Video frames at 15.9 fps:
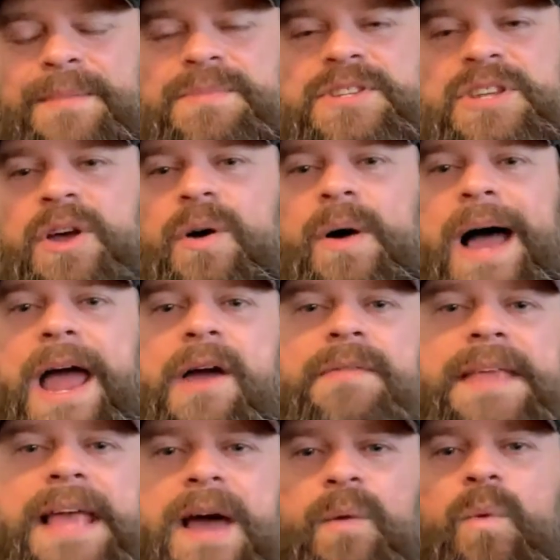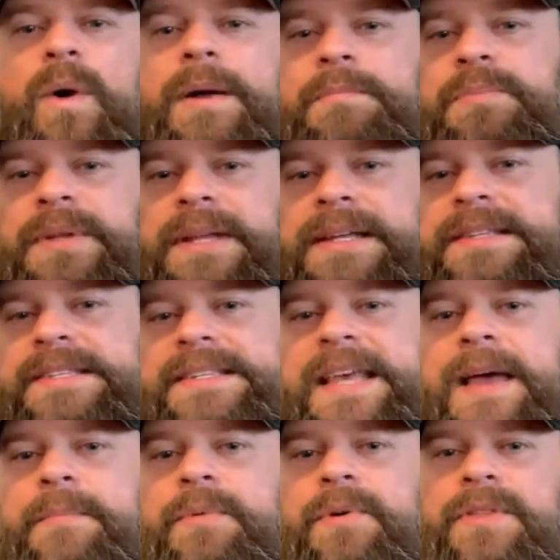So I only had one blitz
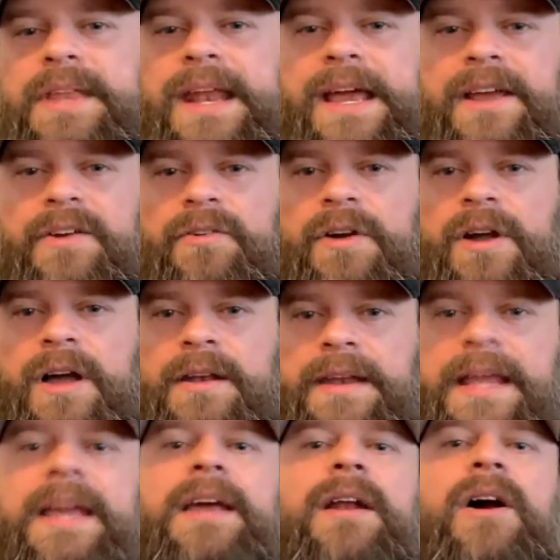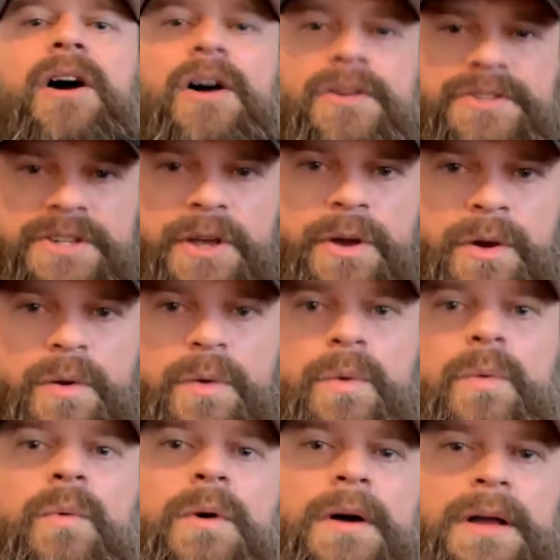sample that I could run. It
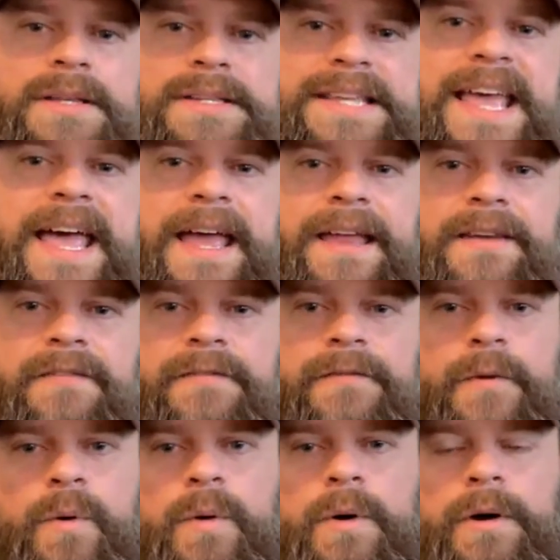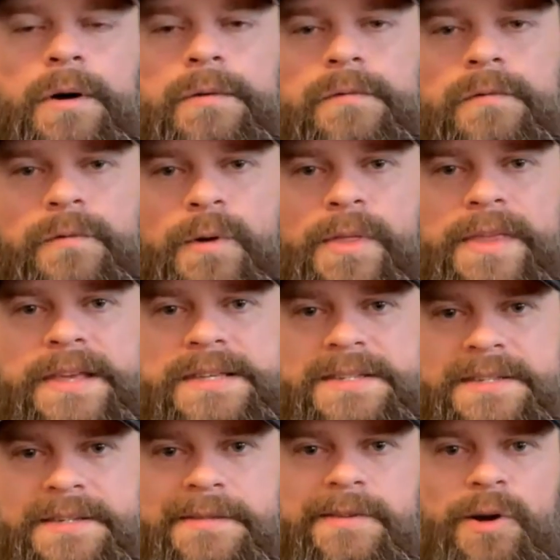also was het for
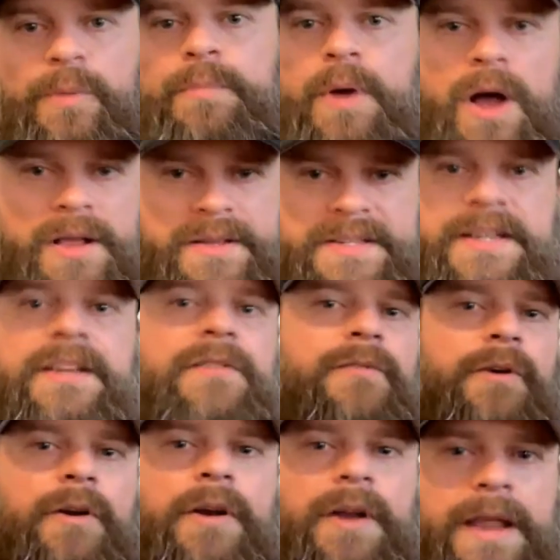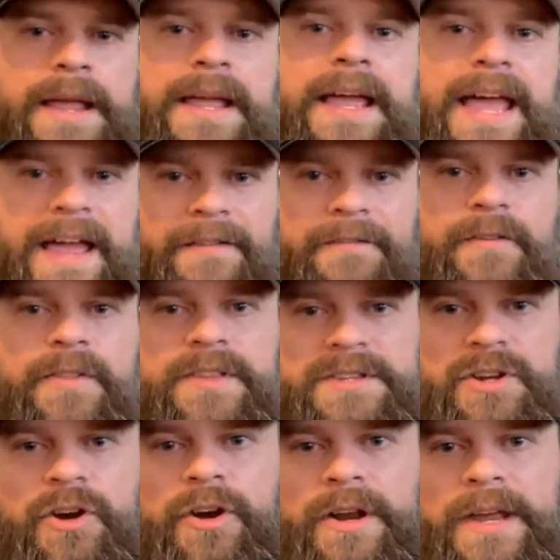this, positive or het for
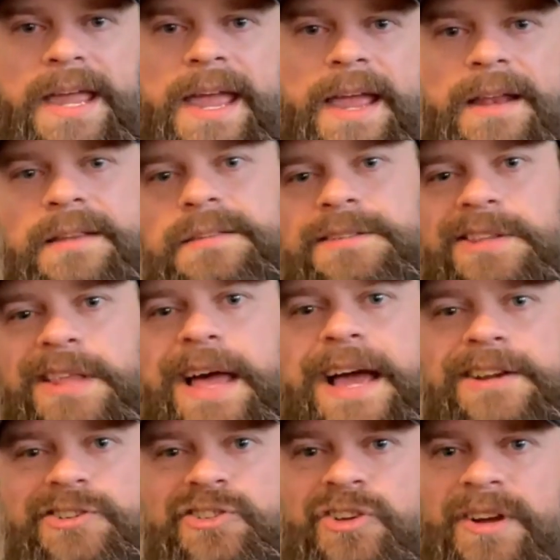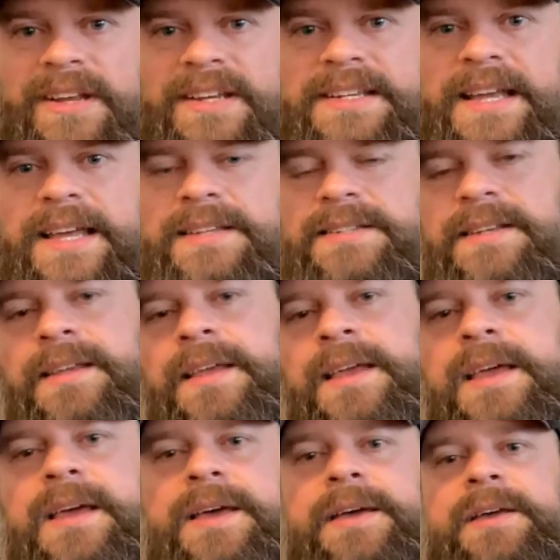this hurricane/trick test.
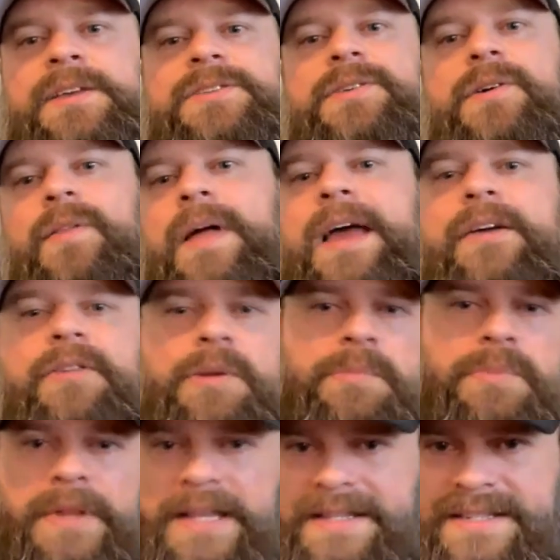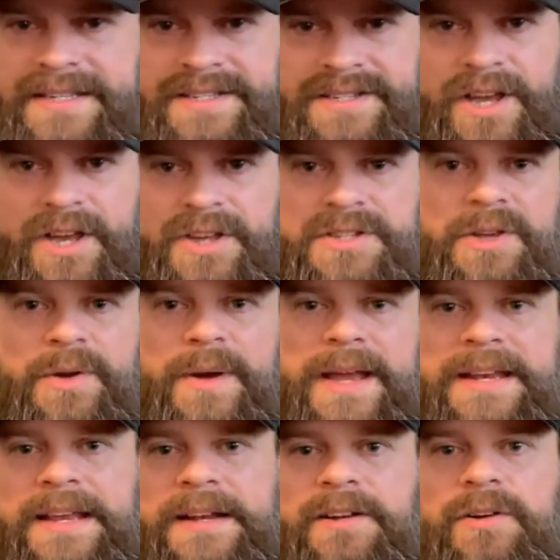So likely blitz is also
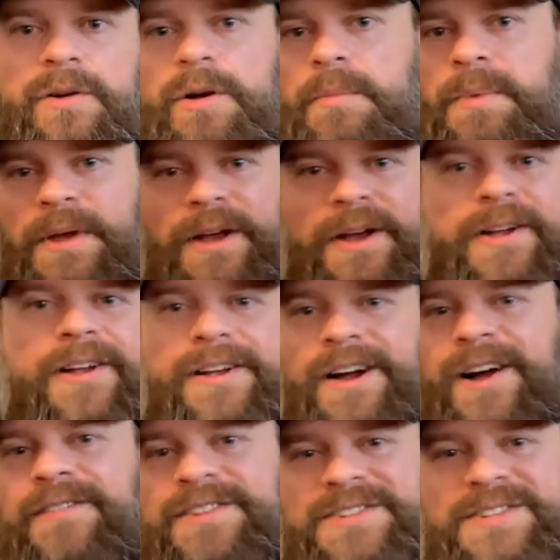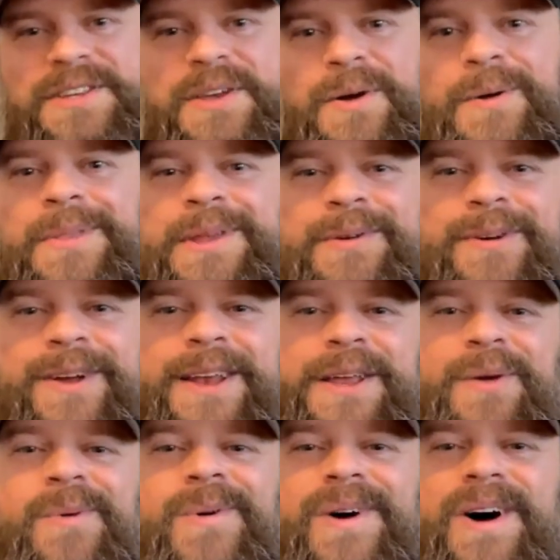identical, but obviously only
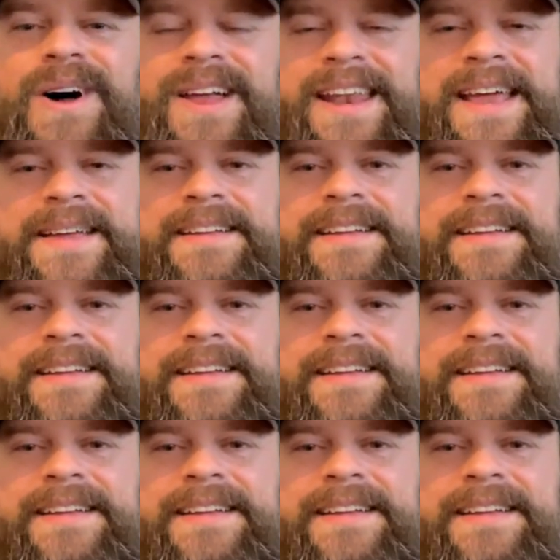running one.